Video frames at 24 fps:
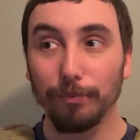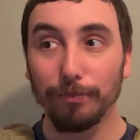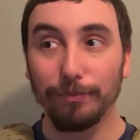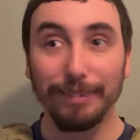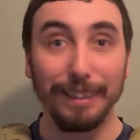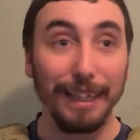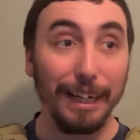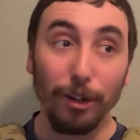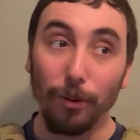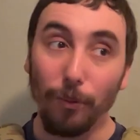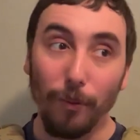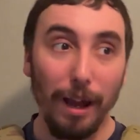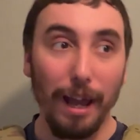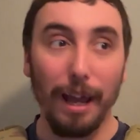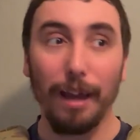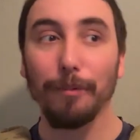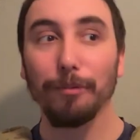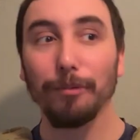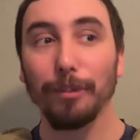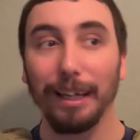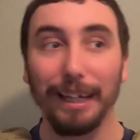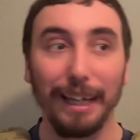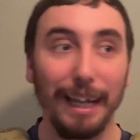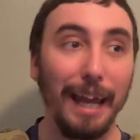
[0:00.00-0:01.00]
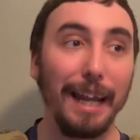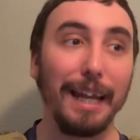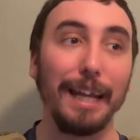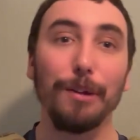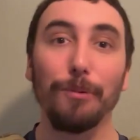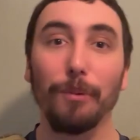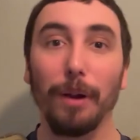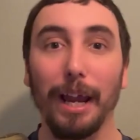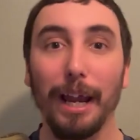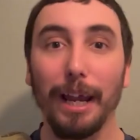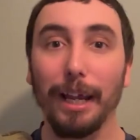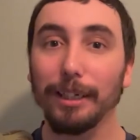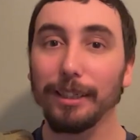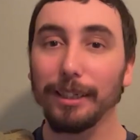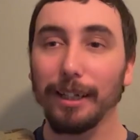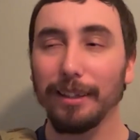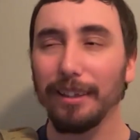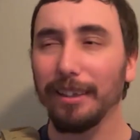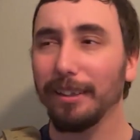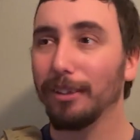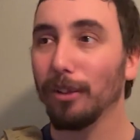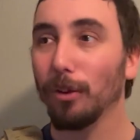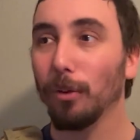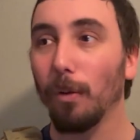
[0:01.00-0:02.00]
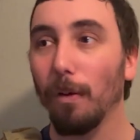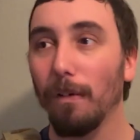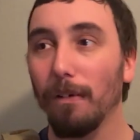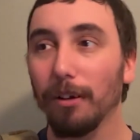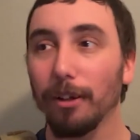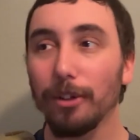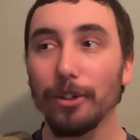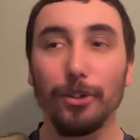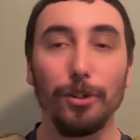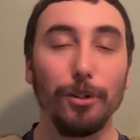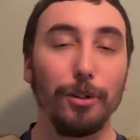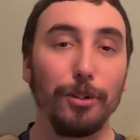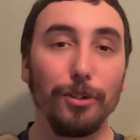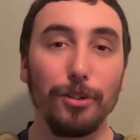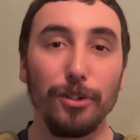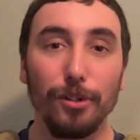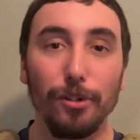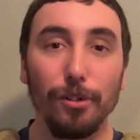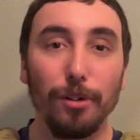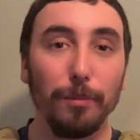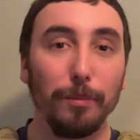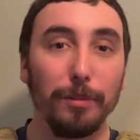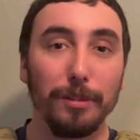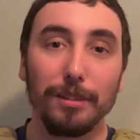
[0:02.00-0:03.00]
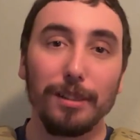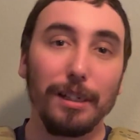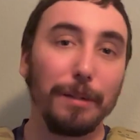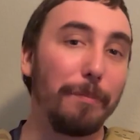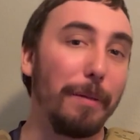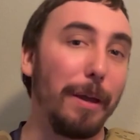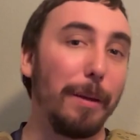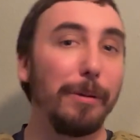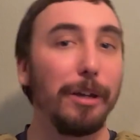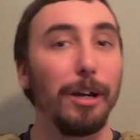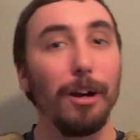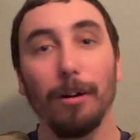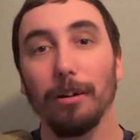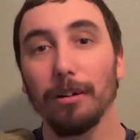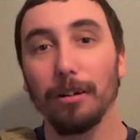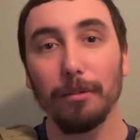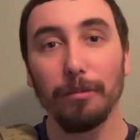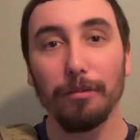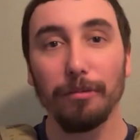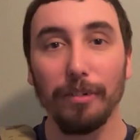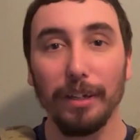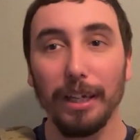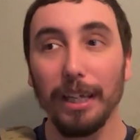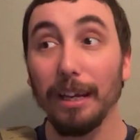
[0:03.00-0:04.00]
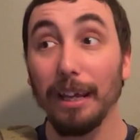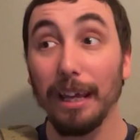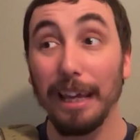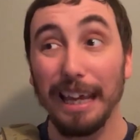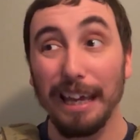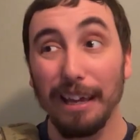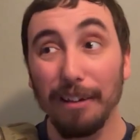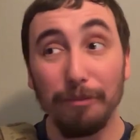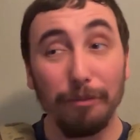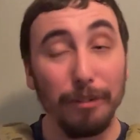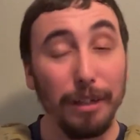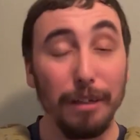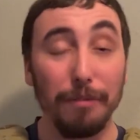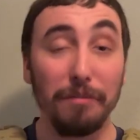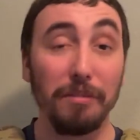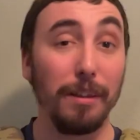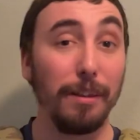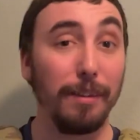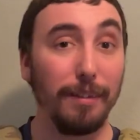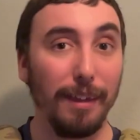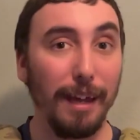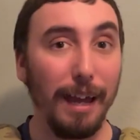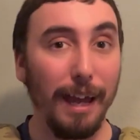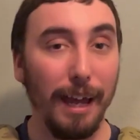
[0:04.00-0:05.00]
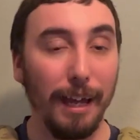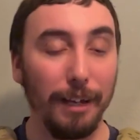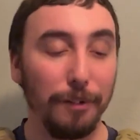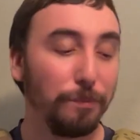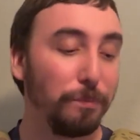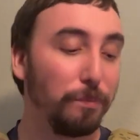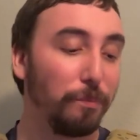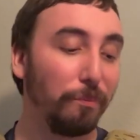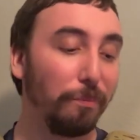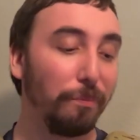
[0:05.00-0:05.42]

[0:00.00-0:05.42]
They don't have any range. I think the longest you can shoot them is maybe 100 feet, if even that.